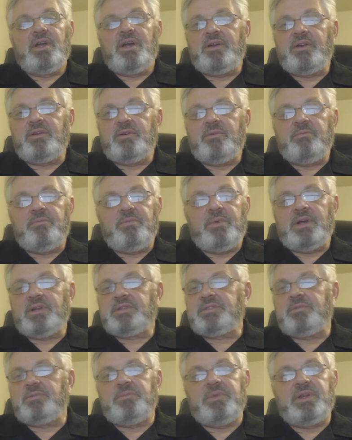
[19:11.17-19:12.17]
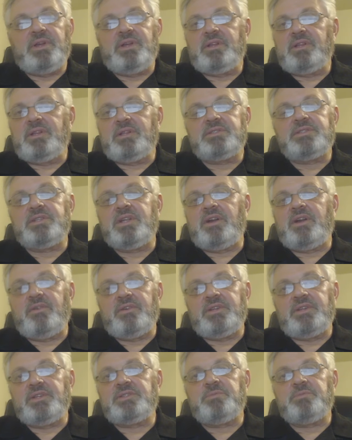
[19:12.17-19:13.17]
$100 a minute, it's
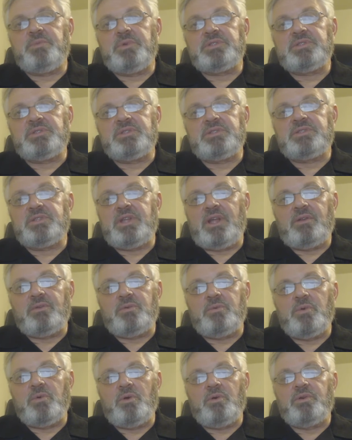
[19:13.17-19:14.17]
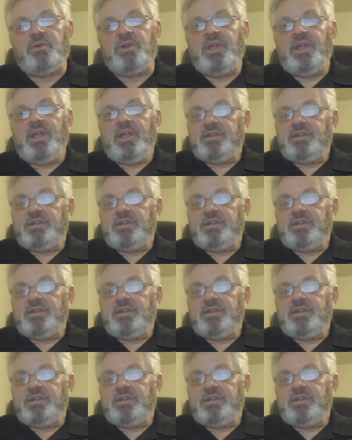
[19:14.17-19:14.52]
there in this business down the road.